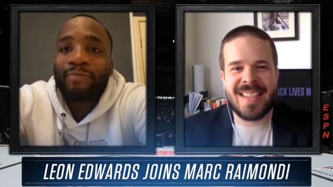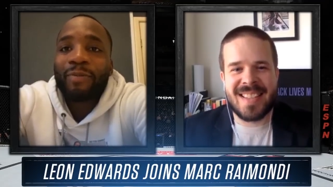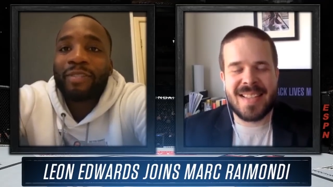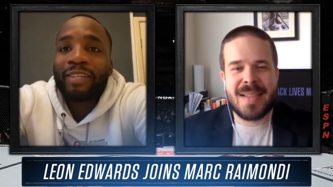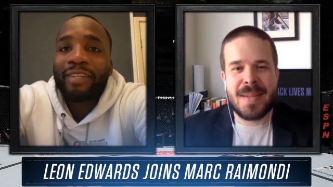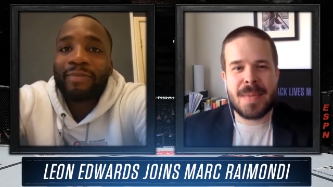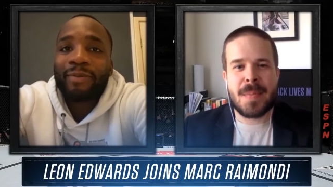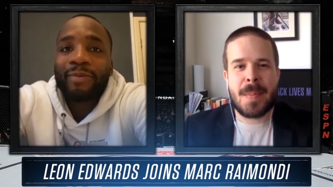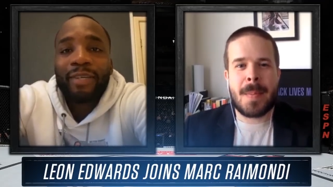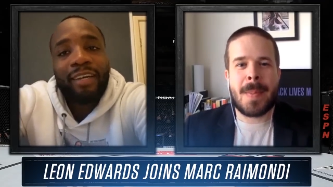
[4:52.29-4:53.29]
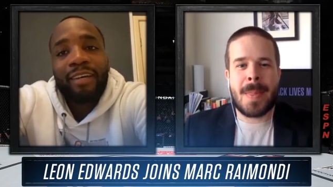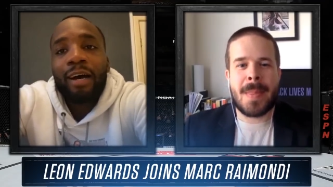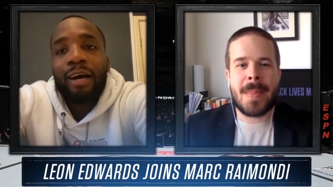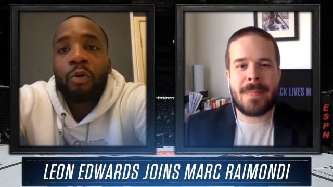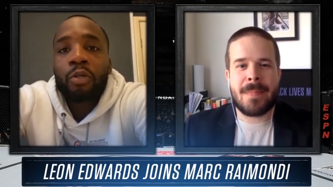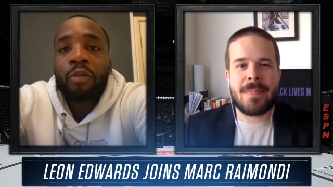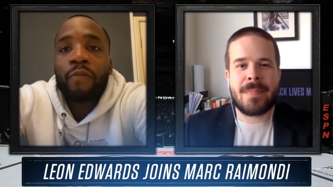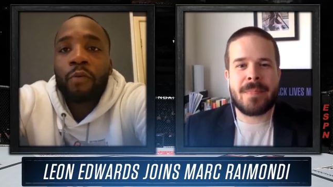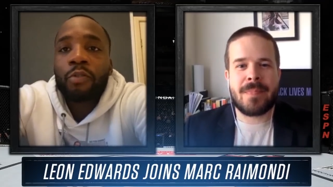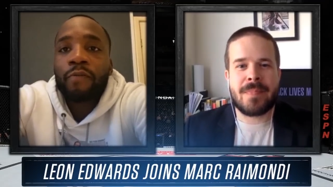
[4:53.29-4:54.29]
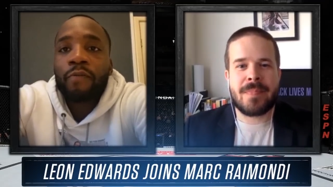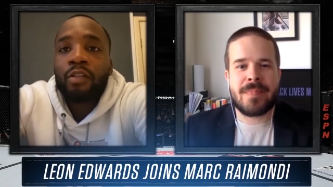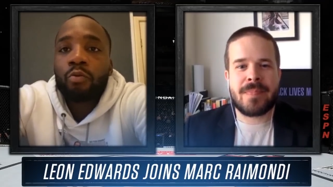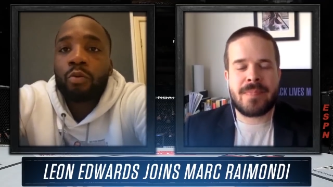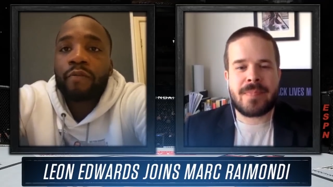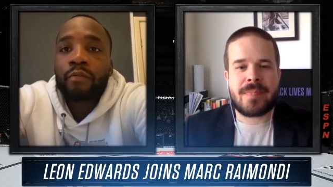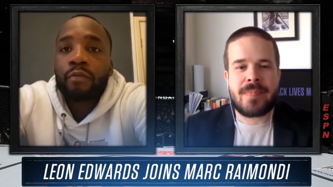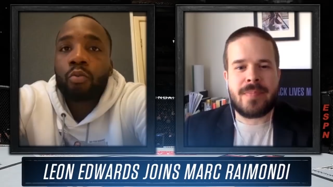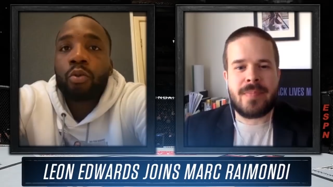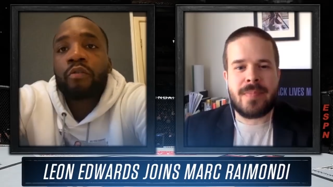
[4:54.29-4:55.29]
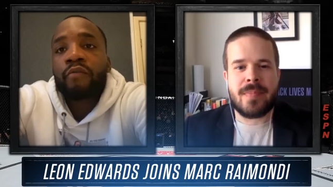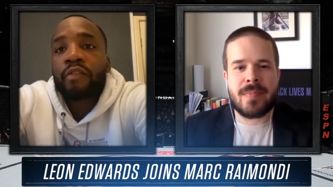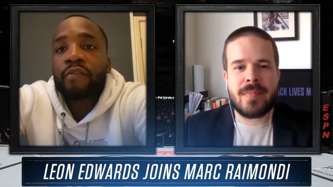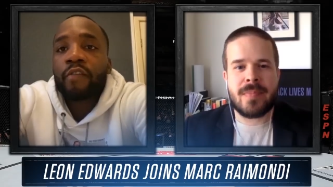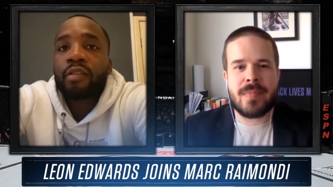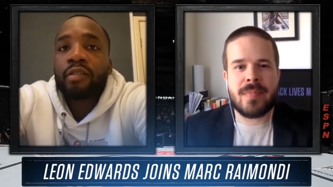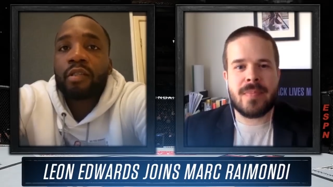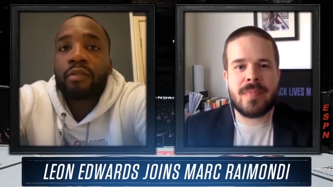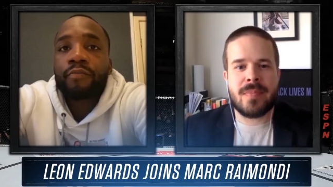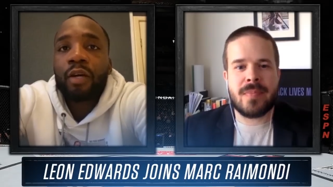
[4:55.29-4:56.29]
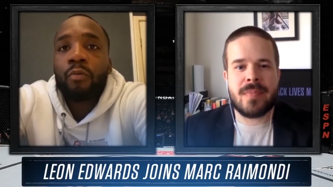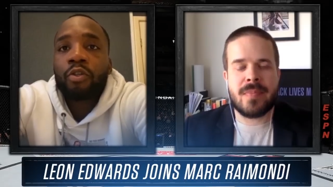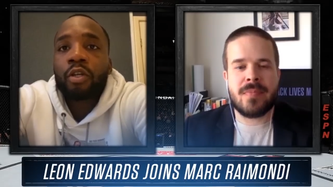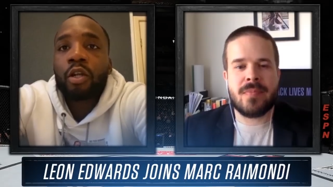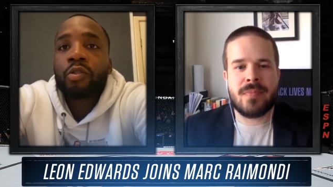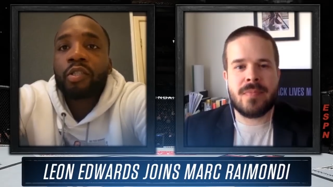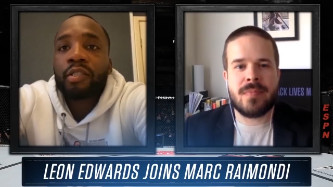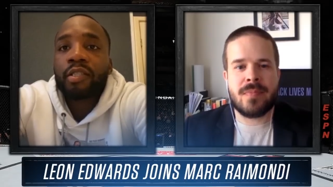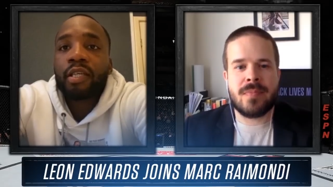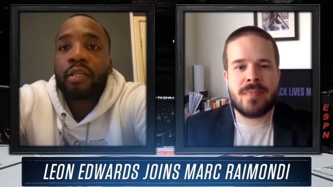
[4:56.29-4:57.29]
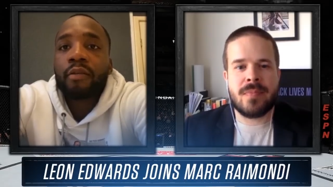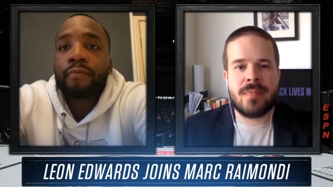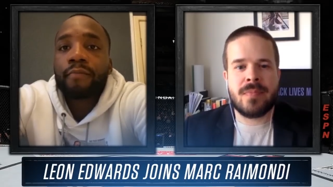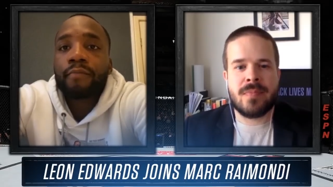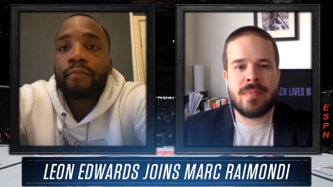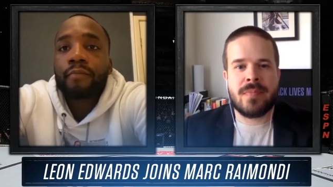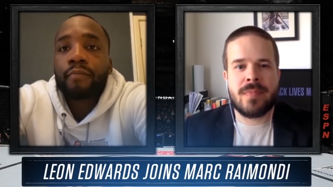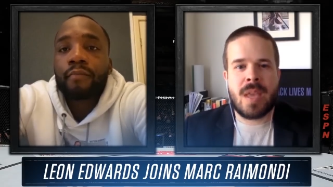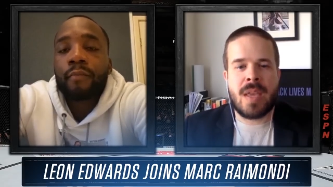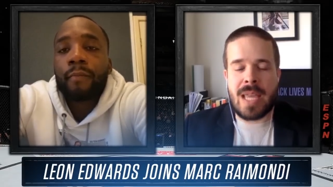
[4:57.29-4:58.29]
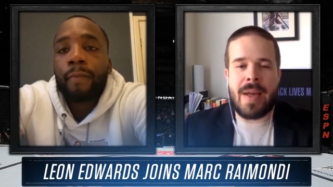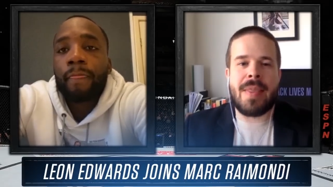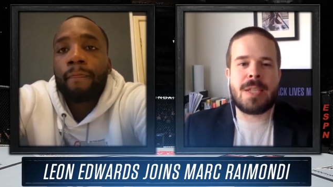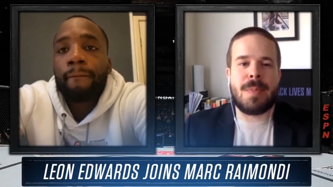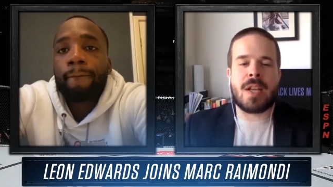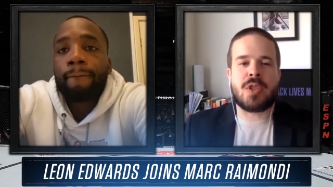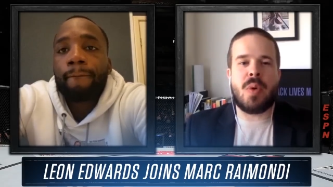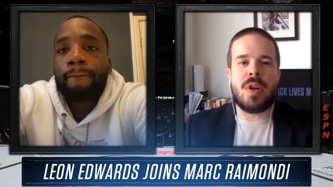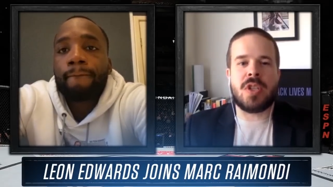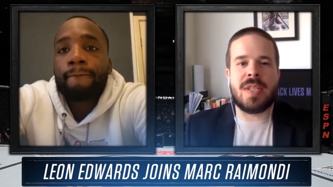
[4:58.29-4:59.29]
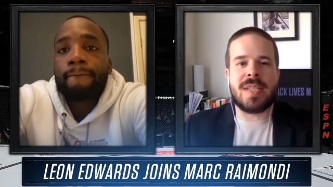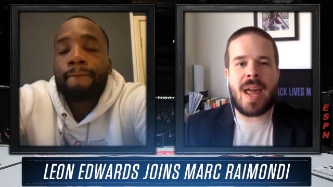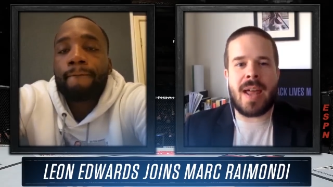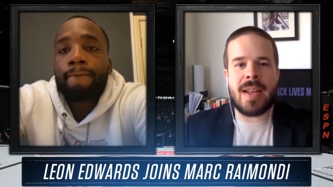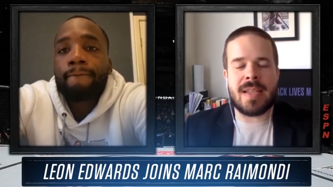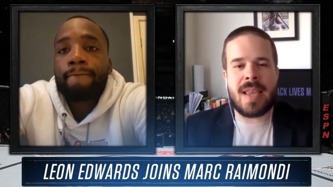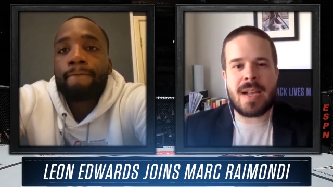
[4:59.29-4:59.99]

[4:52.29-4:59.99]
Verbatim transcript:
Speaker 1: probably not. But I'm looking forward to fighting the, river, the winner of this fight. So I'm watching closely on Saturday.
Speaker 2: Yeah, that's my next question. Is that is